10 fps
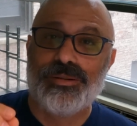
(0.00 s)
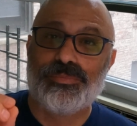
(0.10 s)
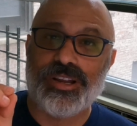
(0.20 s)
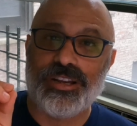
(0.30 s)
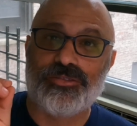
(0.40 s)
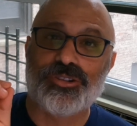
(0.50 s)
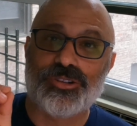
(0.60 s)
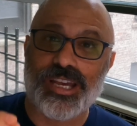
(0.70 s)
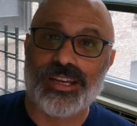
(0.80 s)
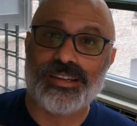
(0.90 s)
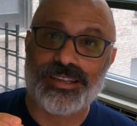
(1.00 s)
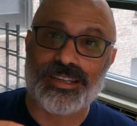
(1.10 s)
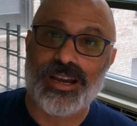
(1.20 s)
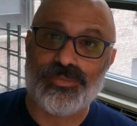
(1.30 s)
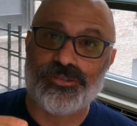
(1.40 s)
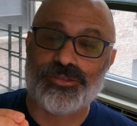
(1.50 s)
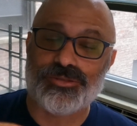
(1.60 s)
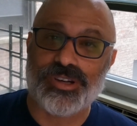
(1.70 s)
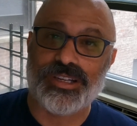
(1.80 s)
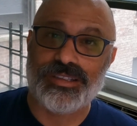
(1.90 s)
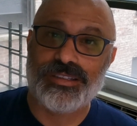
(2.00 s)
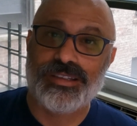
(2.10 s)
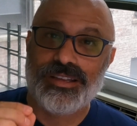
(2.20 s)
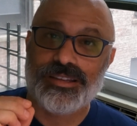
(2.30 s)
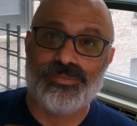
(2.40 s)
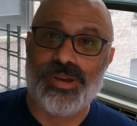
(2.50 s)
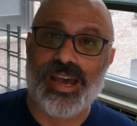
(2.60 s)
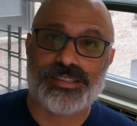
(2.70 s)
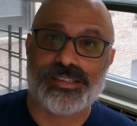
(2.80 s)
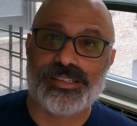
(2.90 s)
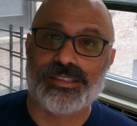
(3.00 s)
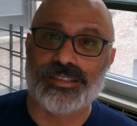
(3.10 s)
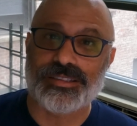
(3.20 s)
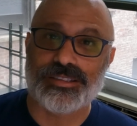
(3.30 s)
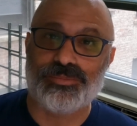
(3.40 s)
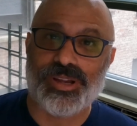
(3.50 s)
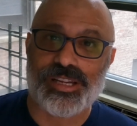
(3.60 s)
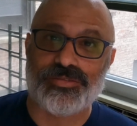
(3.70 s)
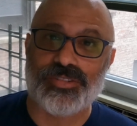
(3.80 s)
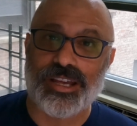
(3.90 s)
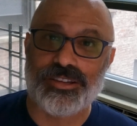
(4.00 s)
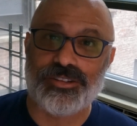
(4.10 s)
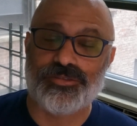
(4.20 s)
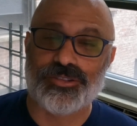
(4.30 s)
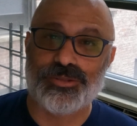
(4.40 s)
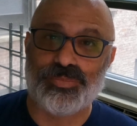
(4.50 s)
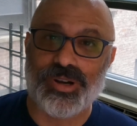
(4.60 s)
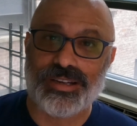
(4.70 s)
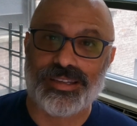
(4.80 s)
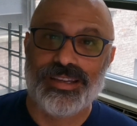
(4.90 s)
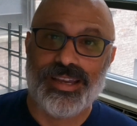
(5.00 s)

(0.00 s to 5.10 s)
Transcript: But if you're getting a camera for running, the Max is still the best value for your buck.